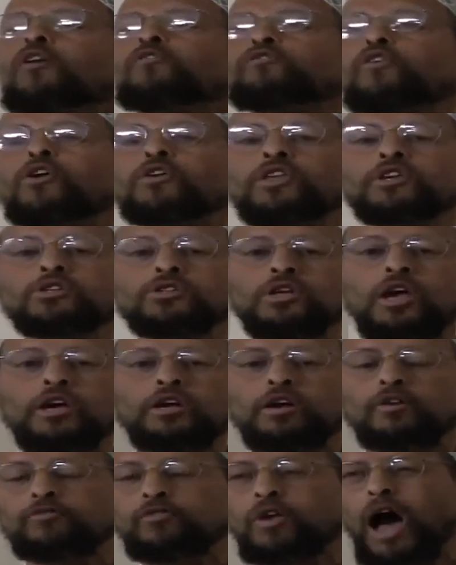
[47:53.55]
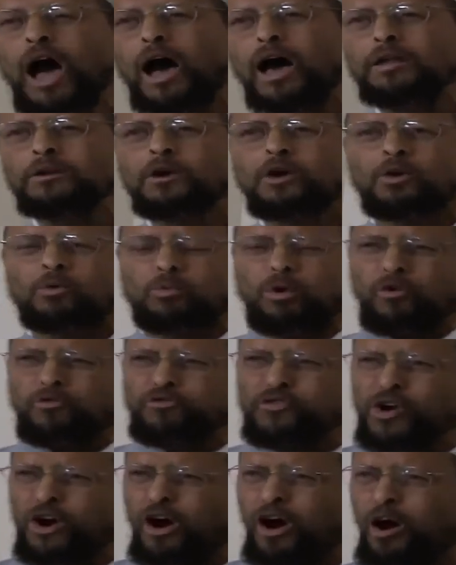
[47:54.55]
for the sake of God. Where
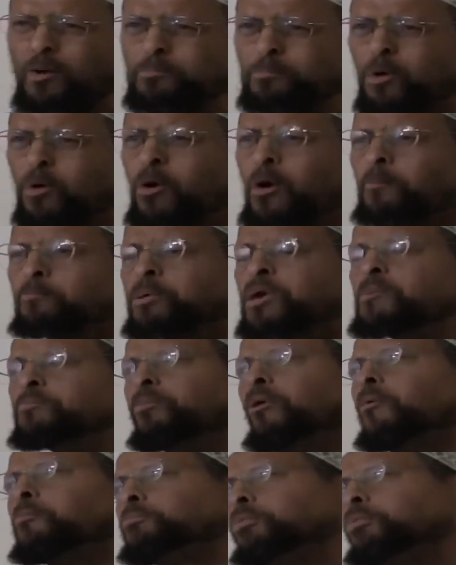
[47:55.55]
if you're humble, people